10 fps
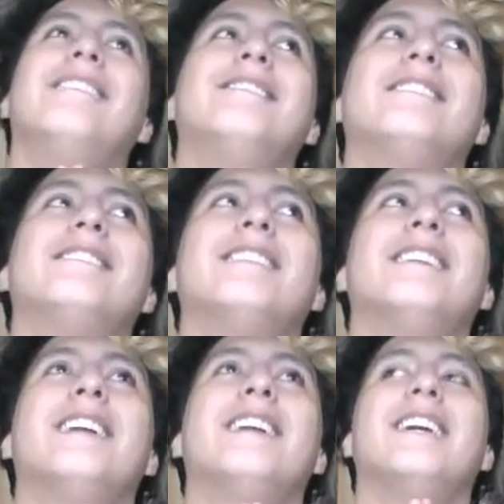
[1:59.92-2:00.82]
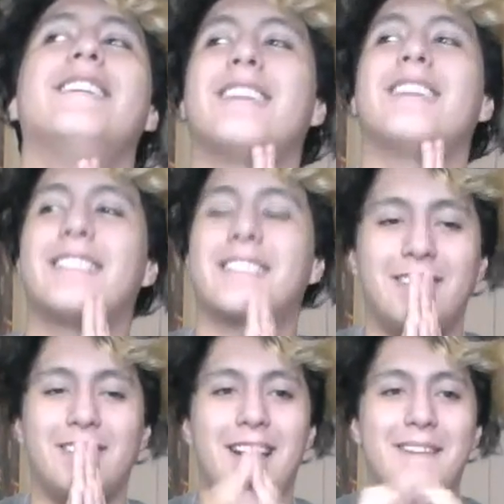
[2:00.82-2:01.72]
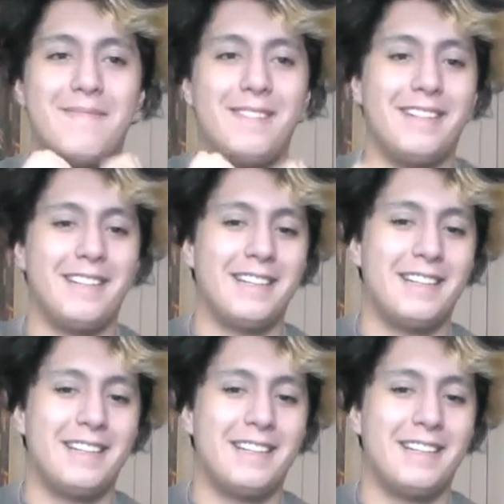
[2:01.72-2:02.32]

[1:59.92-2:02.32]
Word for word: oh shit, I was like so happy.